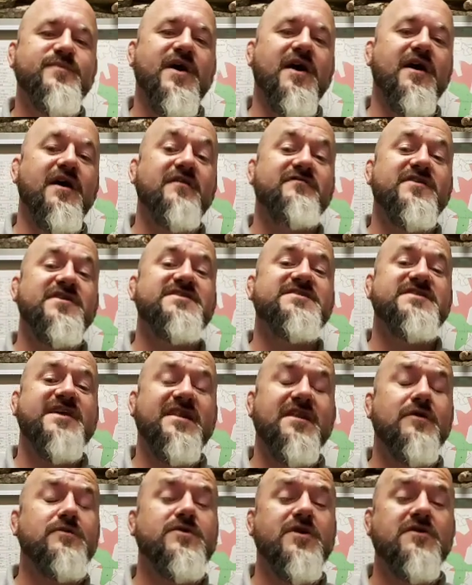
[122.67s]
part of the
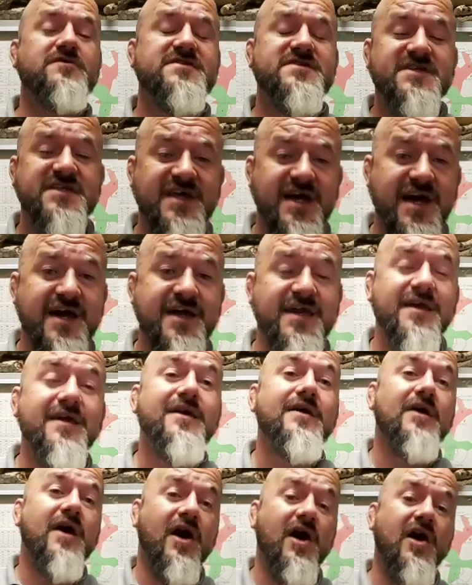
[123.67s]
Xenodontidae,
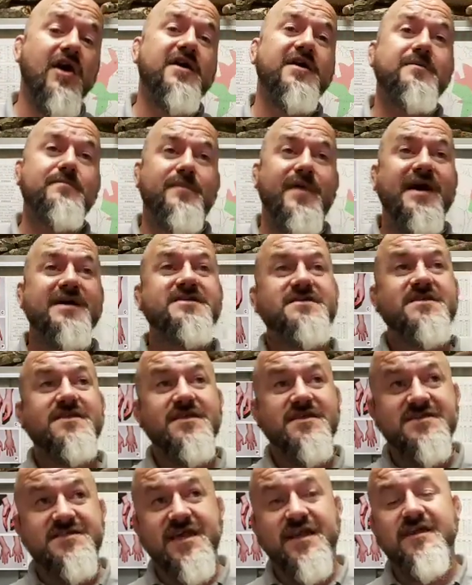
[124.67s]
harking back to
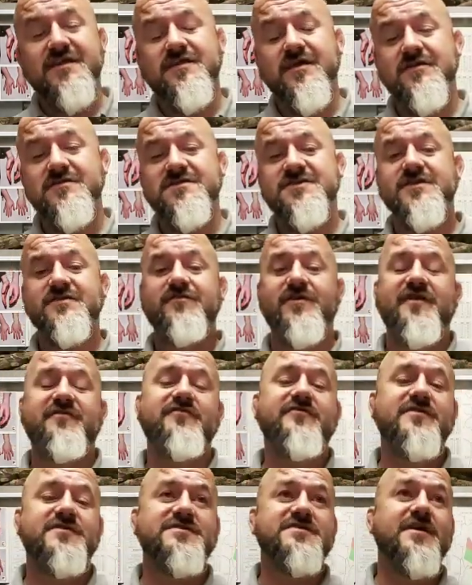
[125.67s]
the Xenodontid
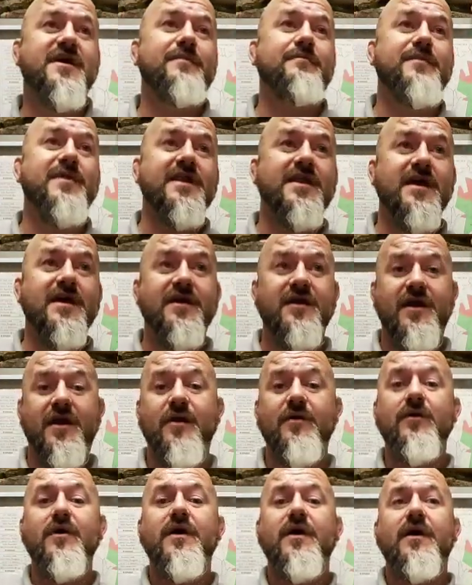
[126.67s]
reference a minute
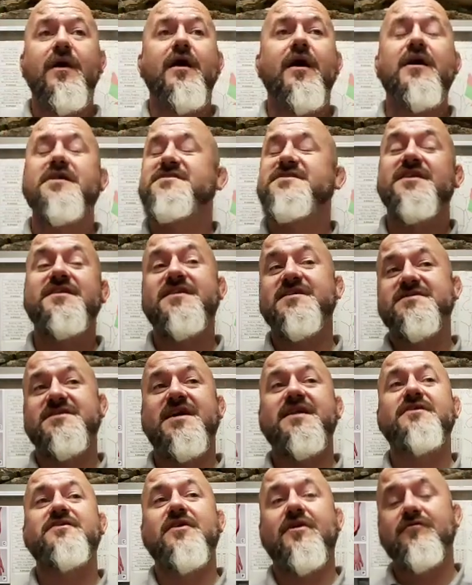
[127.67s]
ago, as the
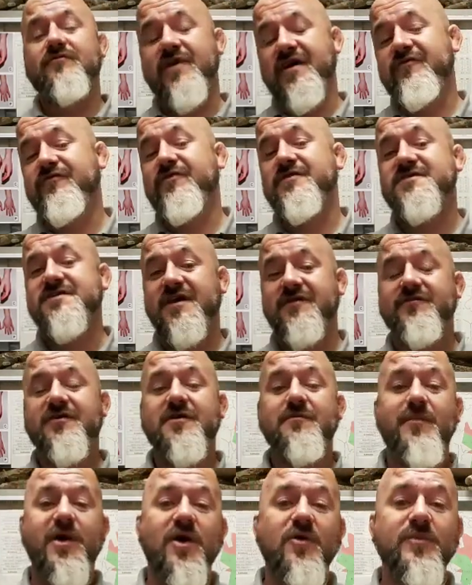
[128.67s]
Xenodon reference
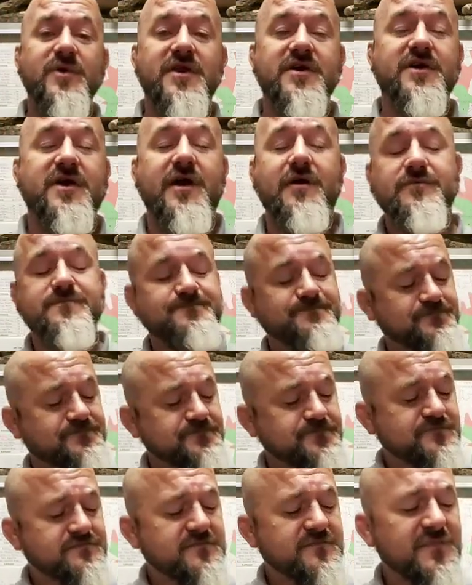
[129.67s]
given a moment ago
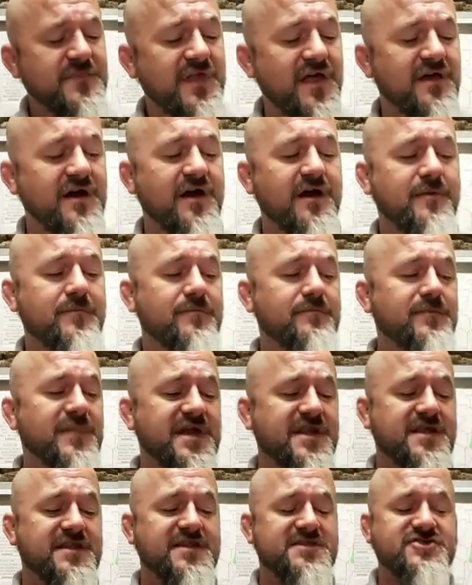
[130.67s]
um,
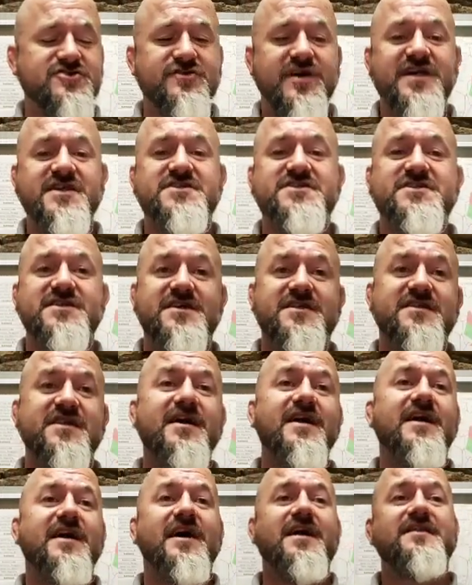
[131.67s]
meaning the strange tooth.
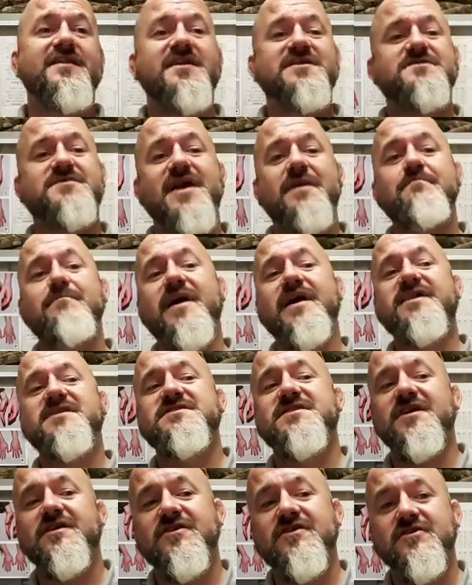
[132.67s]
And this then
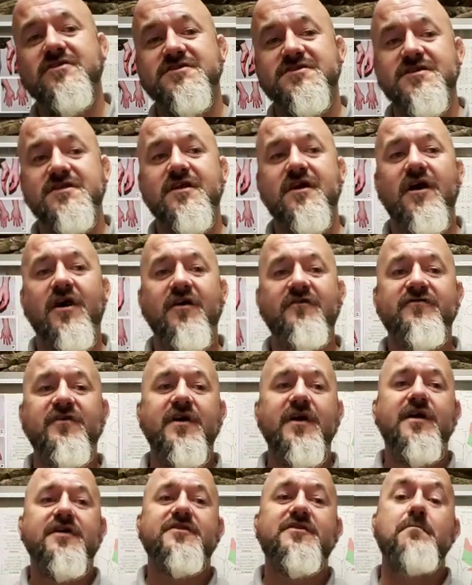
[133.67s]
makes it a cousin of
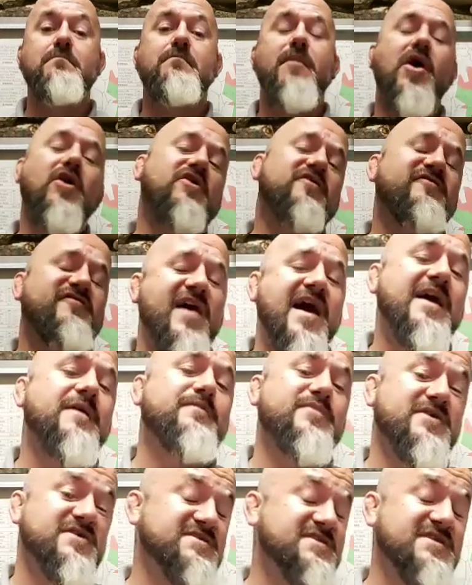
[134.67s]
the mock
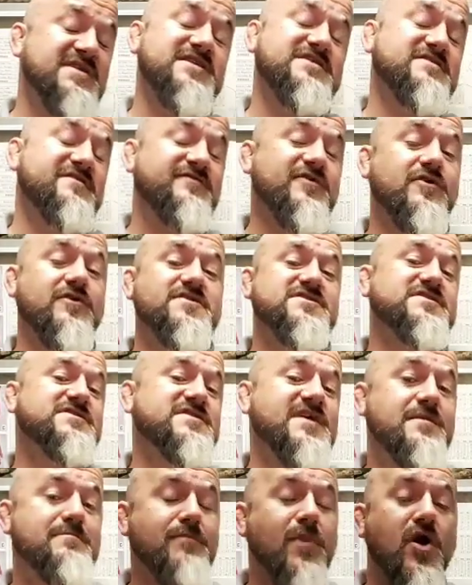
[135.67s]
vipers. And this, of course,
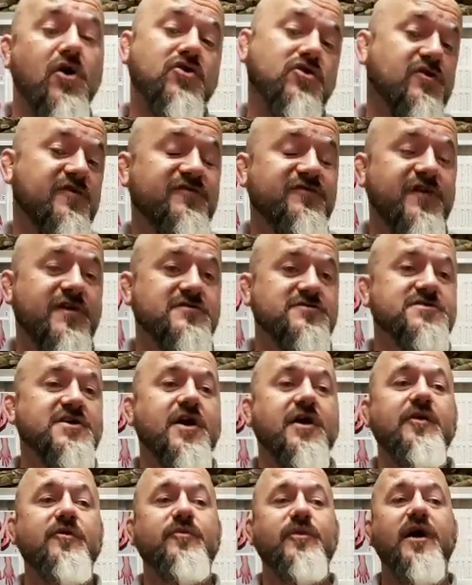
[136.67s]
is a mock or false
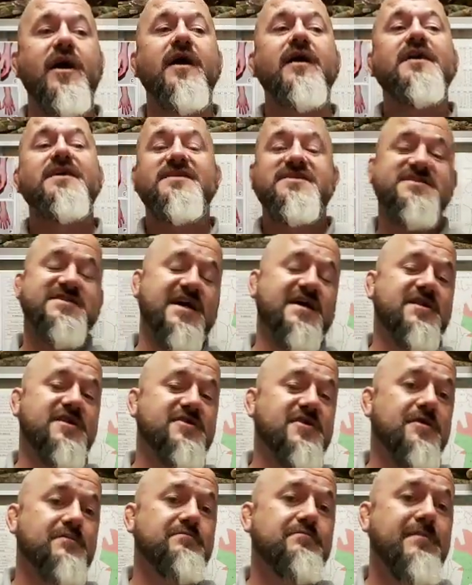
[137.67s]
cobra,
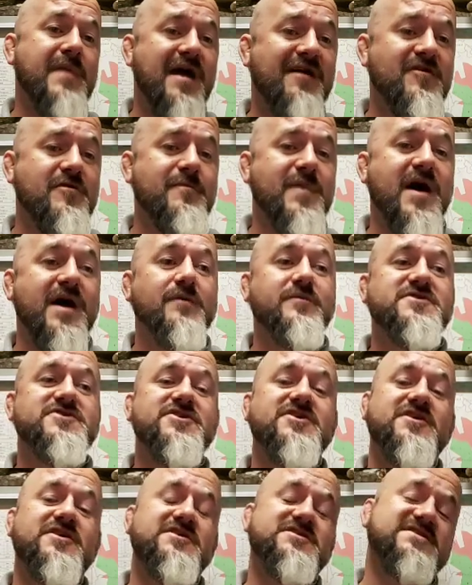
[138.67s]
Xenodon merremi,
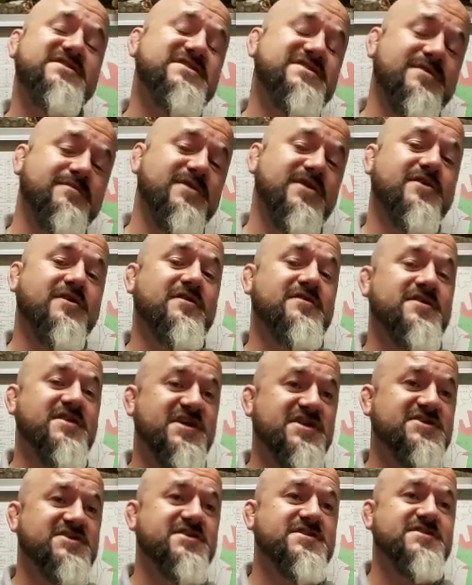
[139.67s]
which occurs in similar
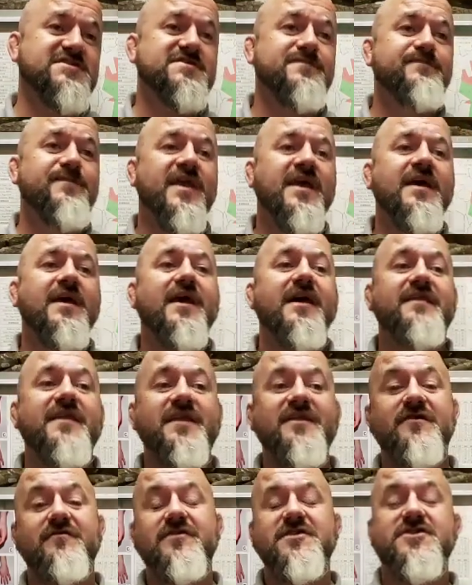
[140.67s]
conditions. And
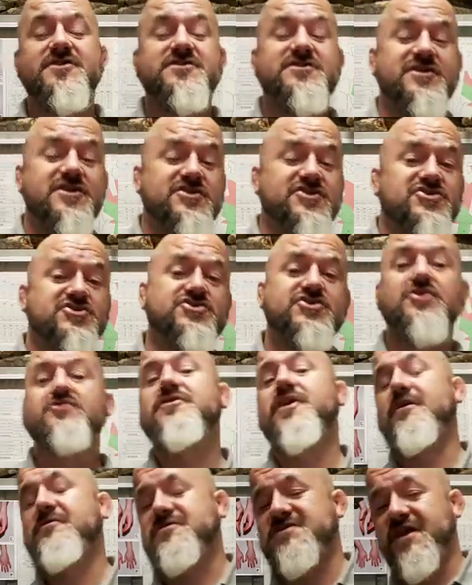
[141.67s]
then there is the
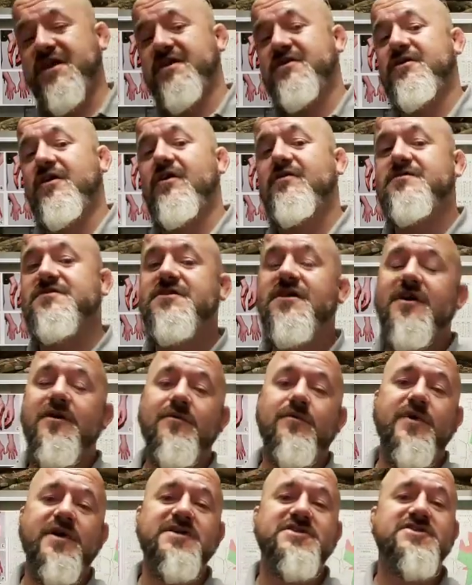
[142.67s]
pseudo Xenodons,
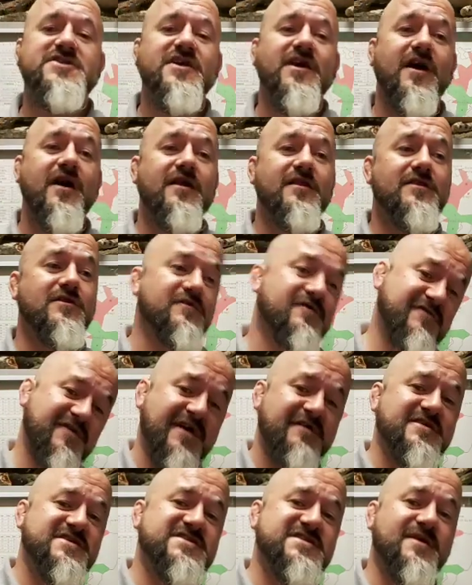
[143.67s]
which look
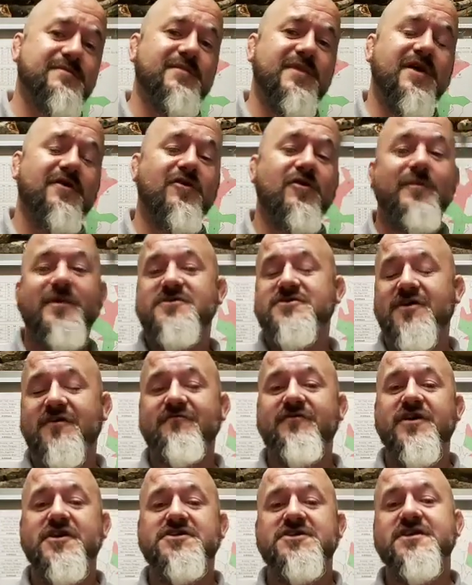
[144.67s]
very similar, almost
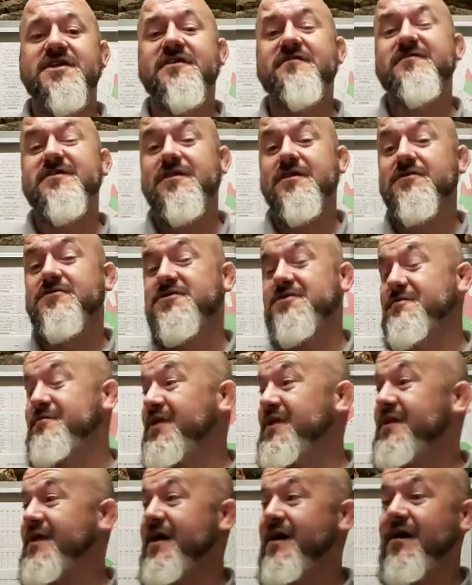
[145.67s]
convergent evolution,
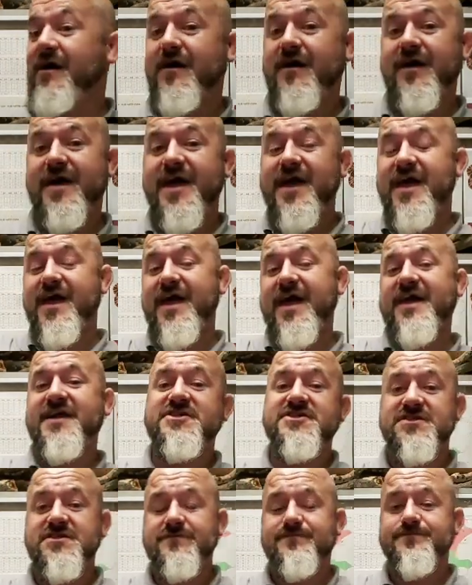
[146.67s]
but they are
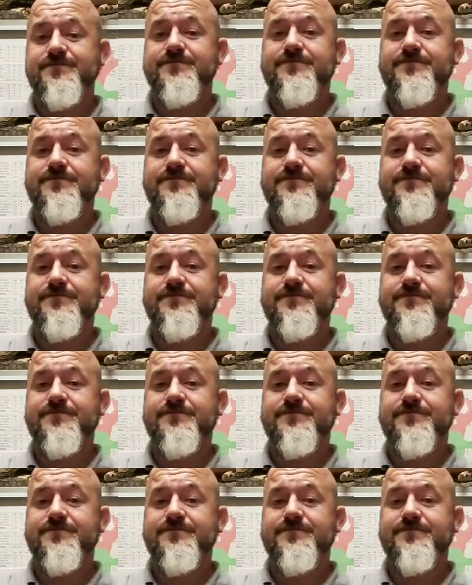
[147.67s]
Asian